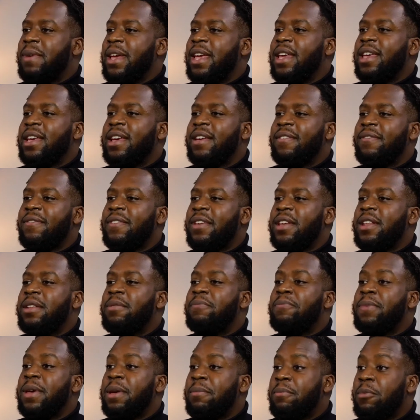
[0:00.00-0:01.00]
make it feel a
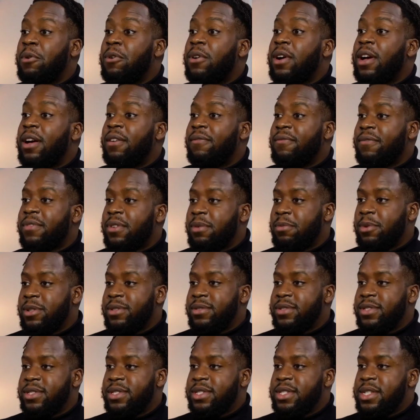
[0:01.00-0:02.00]
bit more
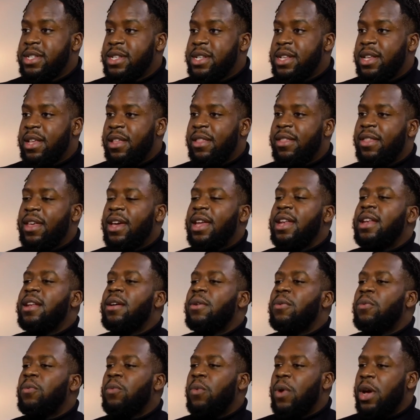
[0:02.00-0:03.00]
comfortable. Then
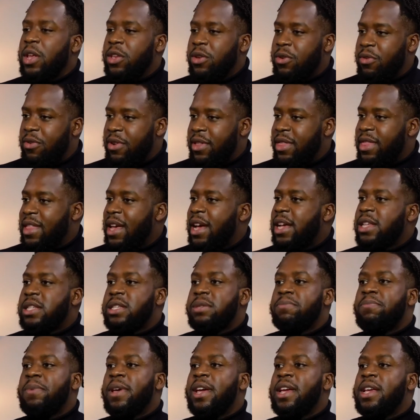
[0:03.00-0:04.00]
when you're in that
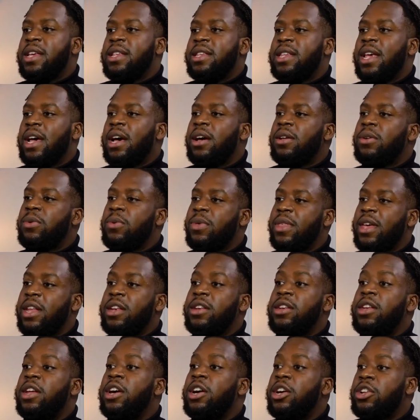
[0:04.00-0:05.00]
space, how do we
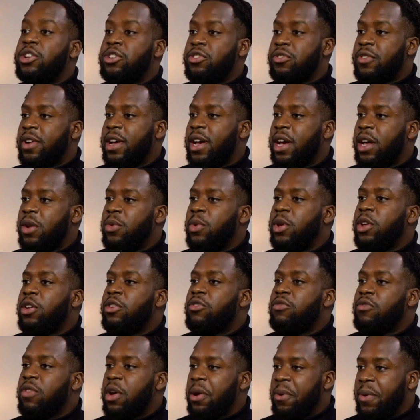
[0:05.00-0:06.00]
then nurture it? How do we
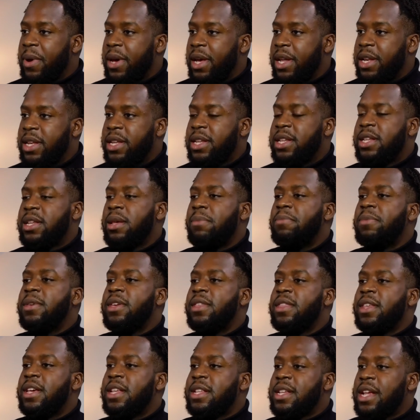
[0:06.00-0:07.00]
grow it into
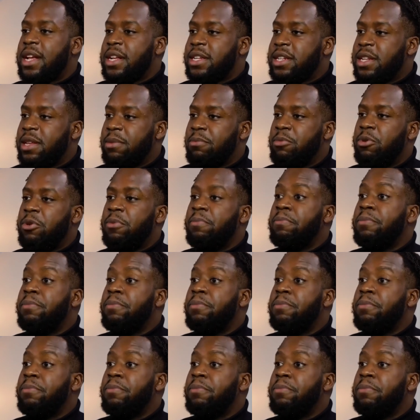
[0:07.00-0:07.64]
something that's actually more